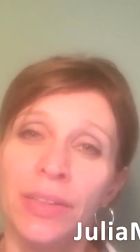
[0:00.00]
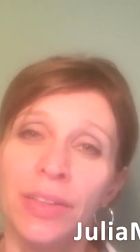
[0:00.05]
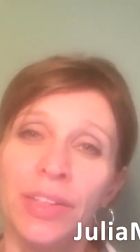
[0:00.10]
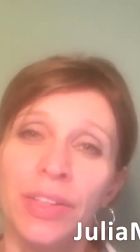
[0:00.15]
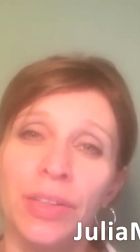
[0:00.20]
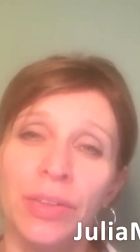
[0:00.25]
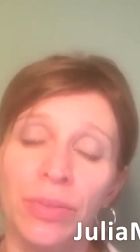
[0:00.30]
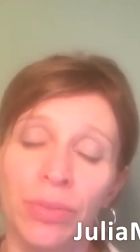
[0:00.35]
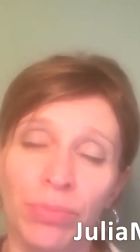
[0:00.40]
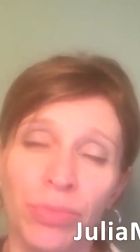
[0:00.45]

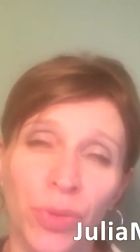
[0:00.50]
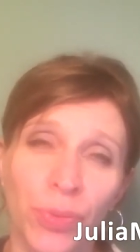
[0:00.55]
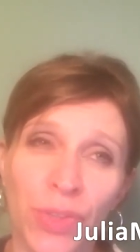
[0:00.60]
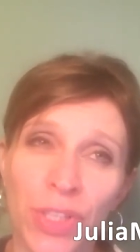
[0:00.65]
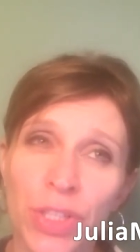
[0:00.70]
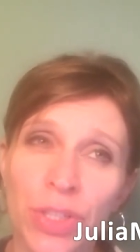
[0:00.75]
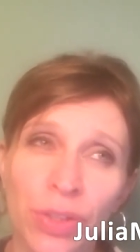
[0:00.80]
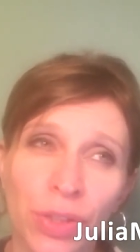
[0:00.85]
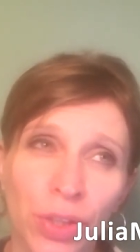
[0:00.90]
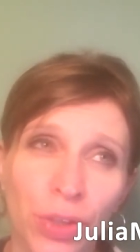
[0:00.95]
the
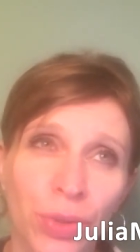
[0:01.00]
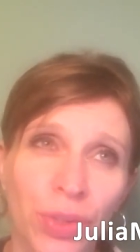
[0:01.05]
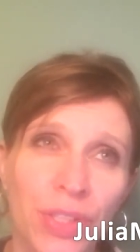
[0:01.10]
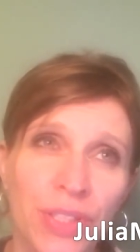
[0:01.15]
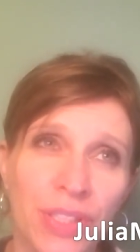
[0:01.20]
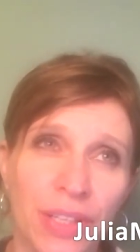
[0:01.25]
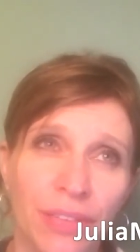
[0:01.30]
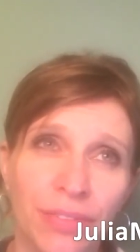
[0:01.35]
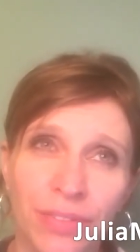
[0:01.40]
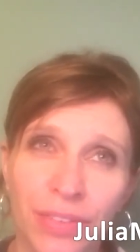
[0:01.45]
original
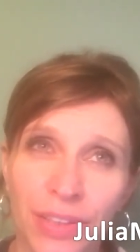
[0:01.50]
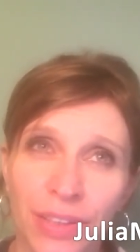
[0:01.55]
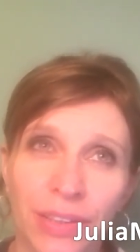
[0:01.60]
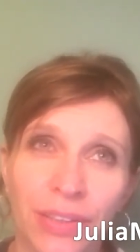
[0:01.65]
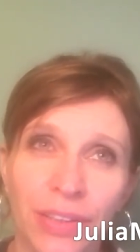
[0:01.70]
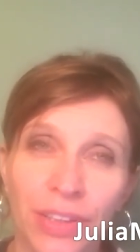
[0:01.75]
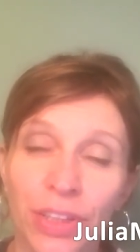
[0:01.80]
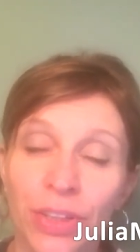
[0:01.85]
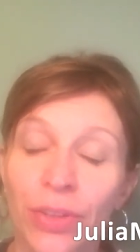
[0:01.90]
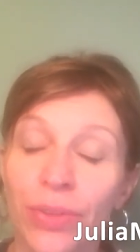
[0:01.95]
owners I've
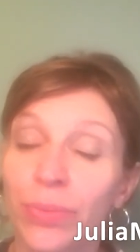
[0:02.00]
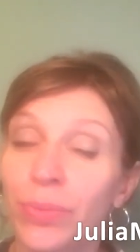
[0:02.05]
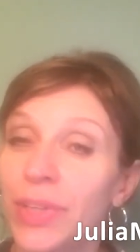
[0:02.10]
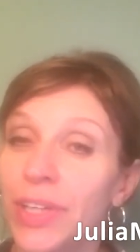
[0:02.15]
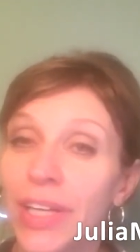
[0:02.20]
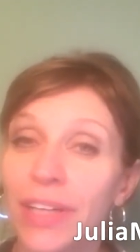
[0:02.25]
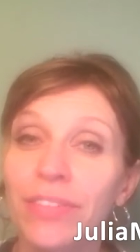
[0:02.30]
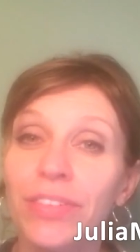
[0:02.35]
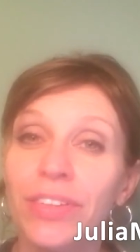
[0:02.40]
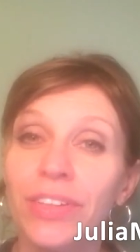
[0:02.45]
you know
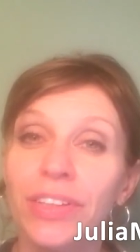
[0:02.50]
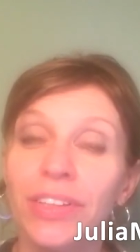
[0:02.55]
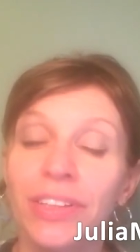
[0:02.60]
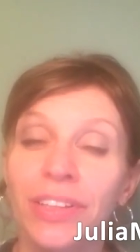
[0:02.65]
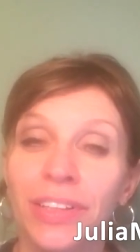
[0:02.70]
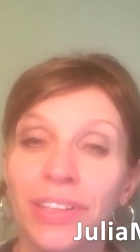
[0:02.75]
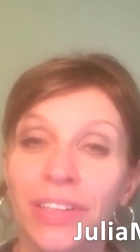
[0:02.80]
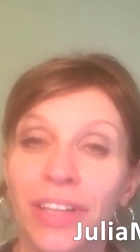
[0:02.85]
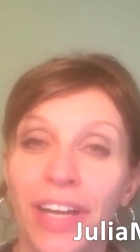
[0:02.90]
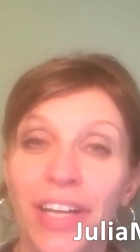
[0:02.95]
whenever
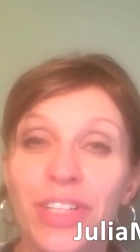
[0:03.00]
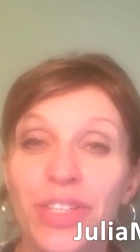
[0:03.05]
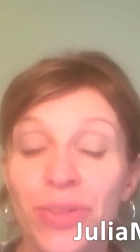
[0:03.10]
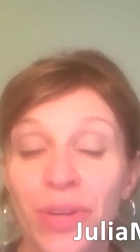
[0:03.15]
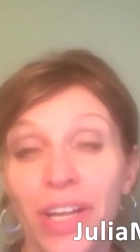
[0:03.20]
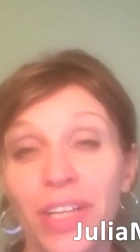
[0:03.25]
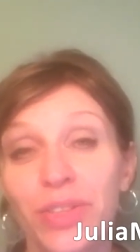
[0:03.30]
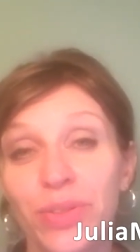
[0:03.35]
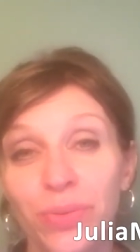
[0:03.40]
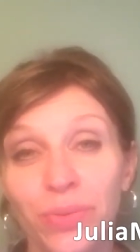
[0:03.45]
I
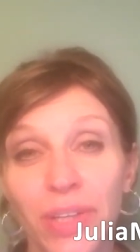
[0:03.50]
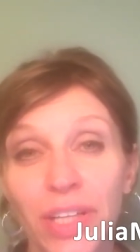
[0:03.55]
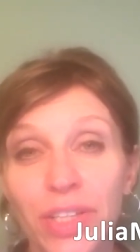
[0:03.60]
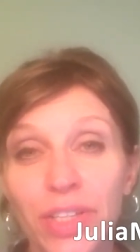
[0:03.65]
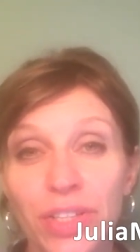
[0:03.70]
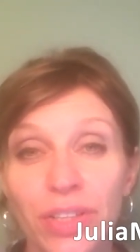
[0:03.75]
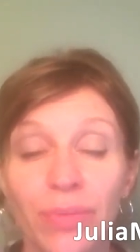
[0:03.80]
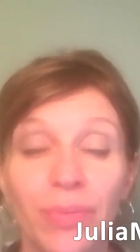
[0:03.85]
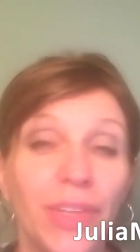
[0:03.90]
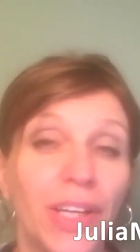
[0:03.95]
try to
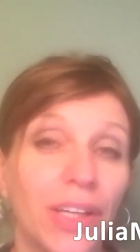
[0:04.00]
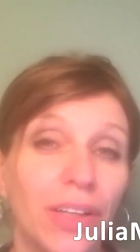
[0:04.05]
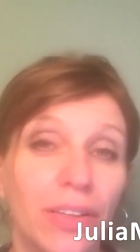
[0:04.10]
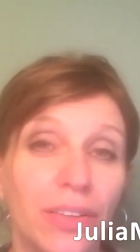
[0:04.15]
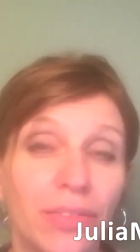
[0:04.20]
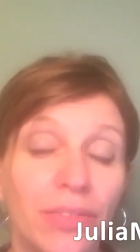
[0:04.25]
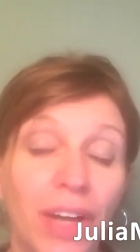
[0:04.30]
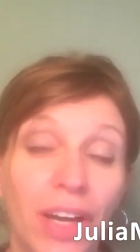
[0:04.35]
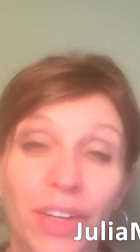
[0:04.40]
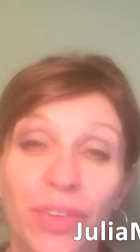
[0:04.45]
reach them they're
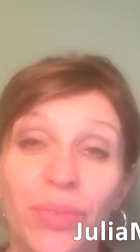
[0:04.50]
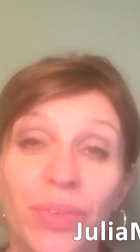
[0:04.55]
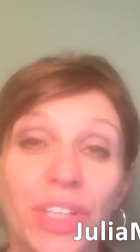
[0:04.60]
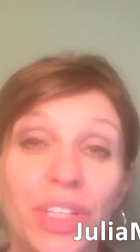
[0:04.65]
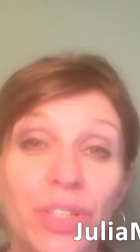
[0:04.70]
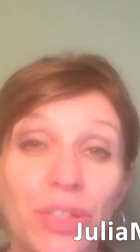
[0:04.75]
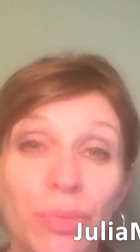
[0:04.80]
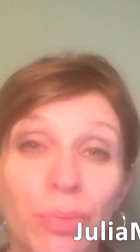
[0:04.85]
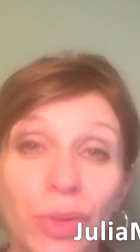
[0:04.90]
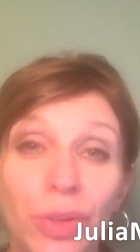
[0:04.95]
not
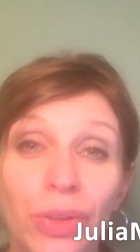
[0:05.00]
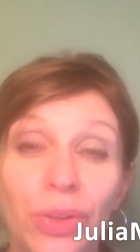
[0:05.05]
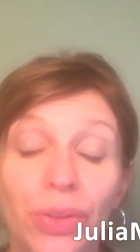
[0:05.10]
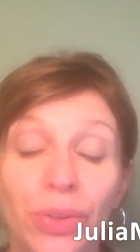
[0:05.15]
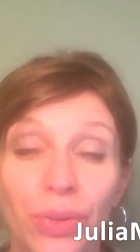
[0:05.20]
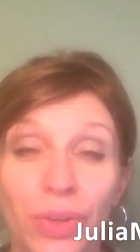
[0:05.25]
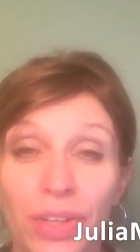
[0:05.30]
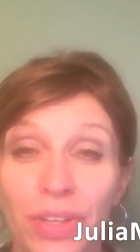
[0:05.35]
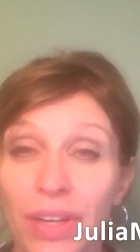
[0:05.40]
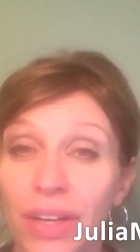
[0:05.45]
reachable
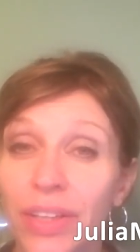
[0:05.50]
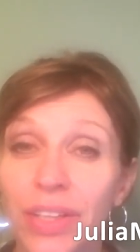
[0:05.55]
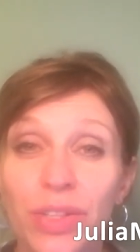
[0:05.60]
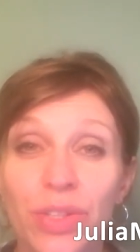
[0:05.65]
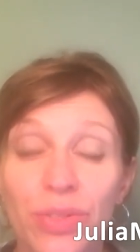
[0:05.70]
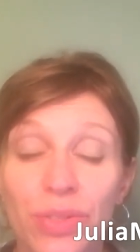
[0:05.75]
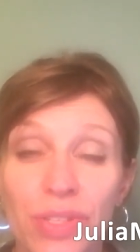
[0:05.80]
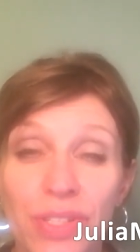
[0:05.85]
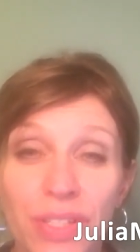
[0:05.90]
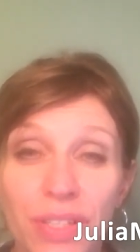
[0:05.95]
or not
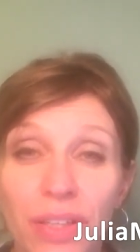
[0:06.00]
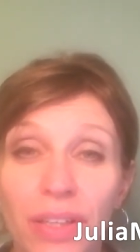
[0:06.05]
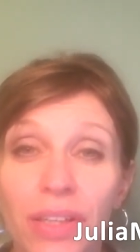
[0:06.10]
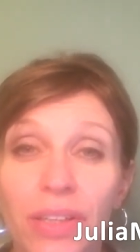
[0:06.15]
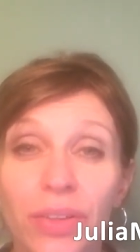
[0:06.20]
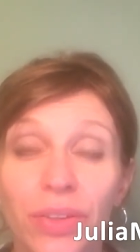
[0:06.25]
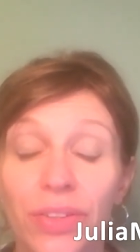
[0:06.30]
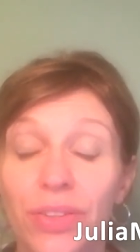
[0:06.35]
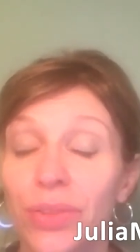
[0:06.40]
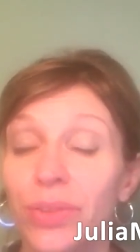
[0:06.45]
interested
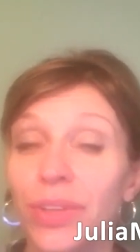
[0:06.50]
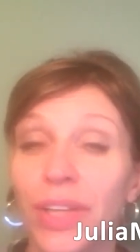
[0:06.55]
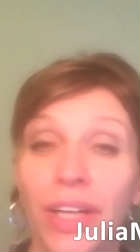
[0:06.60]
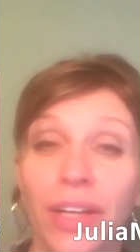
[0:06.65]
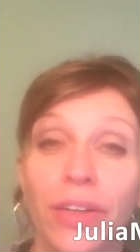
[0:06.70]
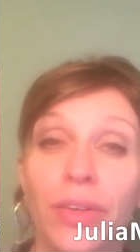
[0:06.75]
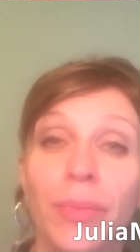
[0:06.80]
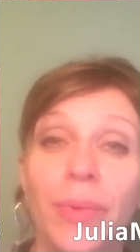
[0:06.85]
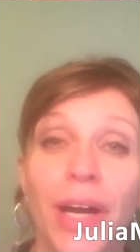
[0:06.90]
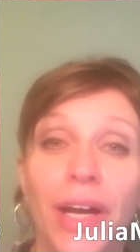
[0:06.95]
or don't
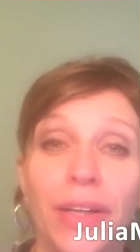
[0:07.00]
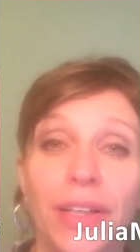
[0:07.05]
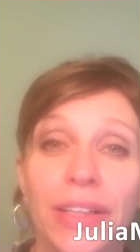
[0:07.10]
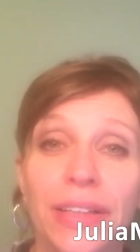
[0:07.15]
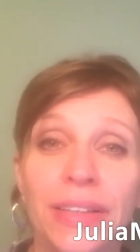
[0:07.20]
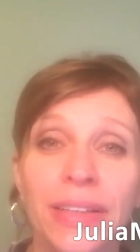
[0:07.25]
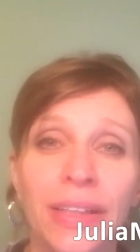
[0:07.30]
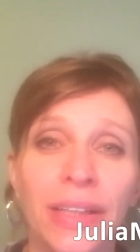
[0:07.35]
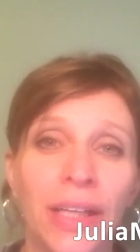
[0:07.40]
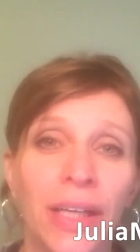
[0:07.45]
care about it